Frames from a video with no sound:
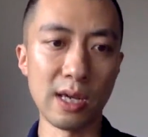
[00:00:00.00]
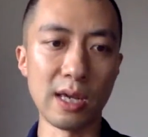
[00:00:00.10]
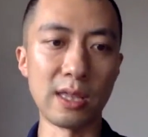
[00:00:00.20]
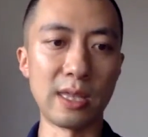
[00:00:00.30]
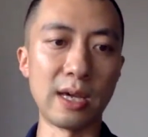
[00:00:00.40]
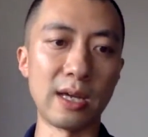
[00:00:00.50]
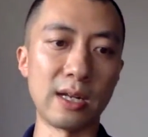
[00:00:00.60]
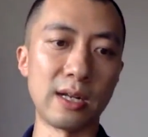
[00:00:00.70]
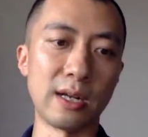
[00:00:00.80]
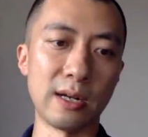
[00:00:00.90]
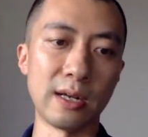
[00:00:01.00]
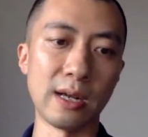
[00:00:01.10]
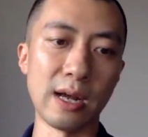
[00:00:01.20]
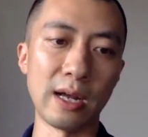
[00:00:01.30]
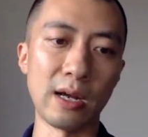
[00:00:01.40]
And then
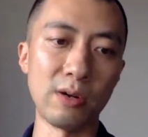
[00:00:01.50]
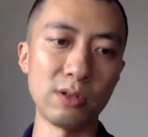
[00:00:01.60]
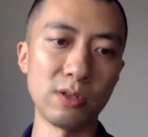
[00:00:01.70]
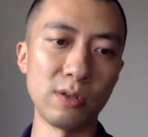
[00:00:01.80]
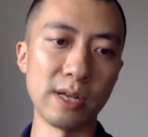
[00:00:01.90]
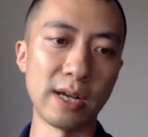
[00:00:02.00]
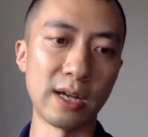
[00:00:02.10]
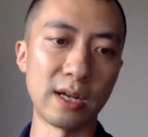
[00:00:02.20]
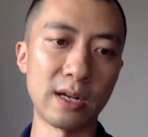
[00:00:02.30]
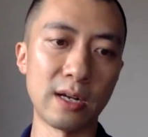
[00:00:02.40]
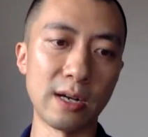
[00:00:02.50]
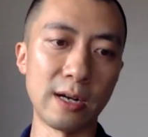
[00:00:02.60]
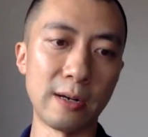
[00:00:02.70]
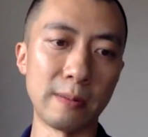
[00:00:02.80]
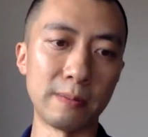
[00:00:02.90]
I also like,
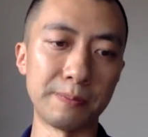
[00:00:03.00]
let